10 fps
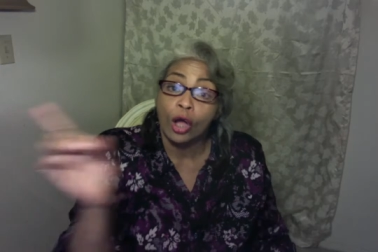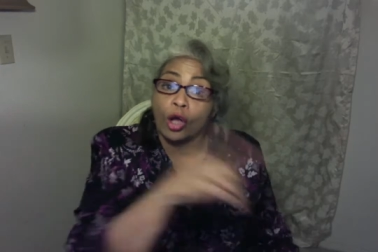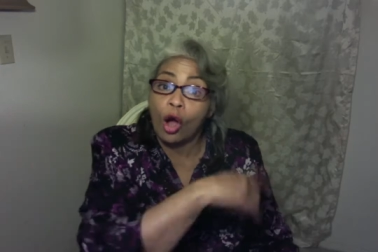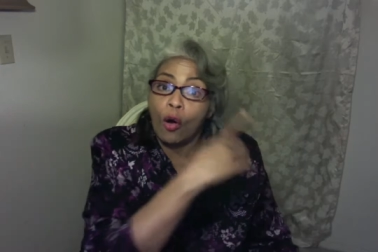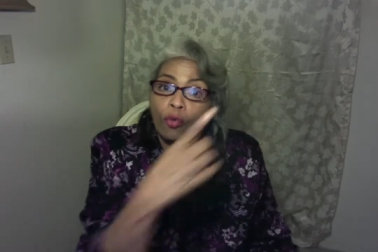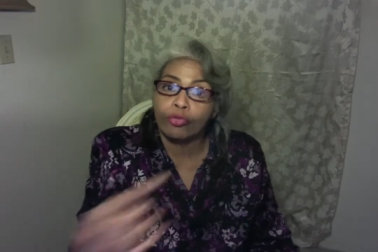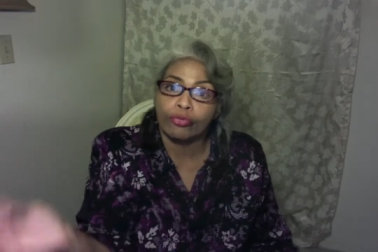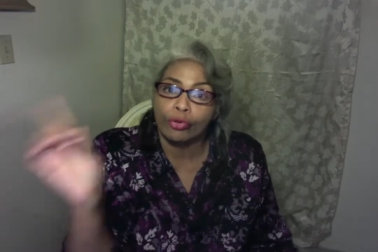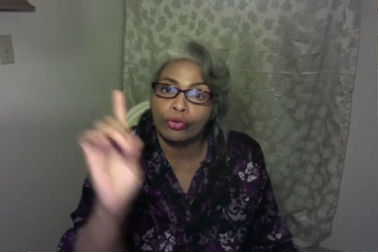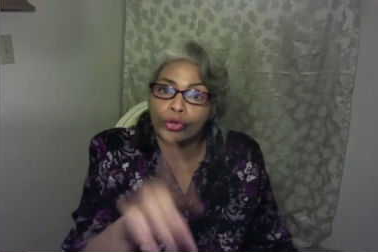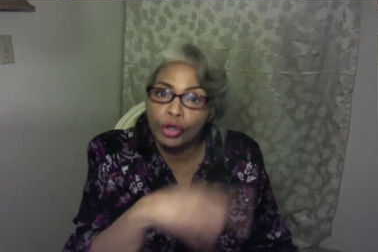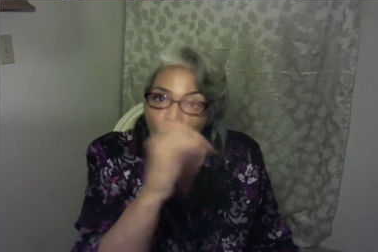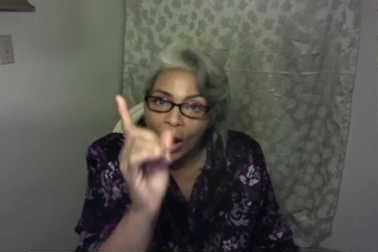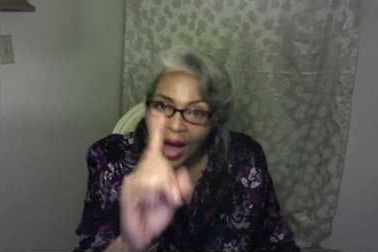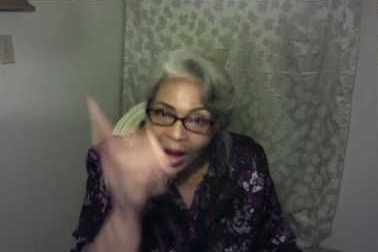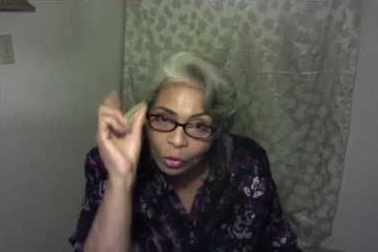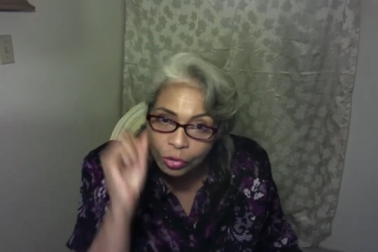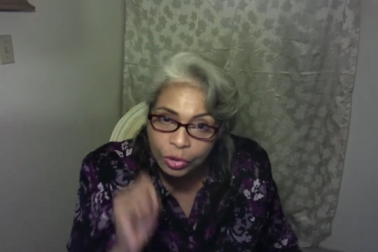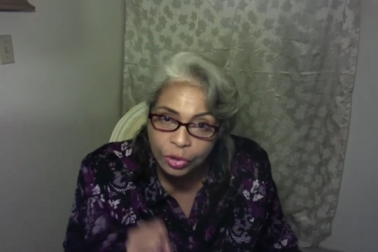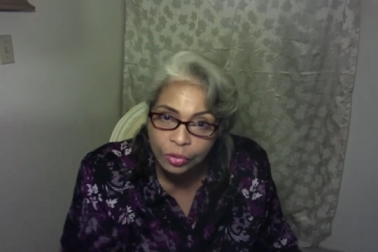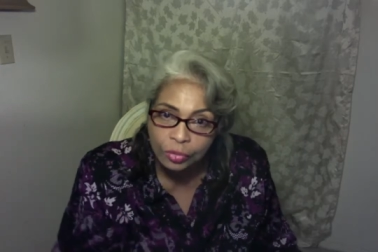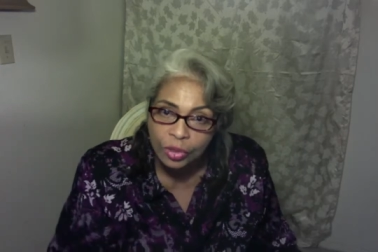Go through your house.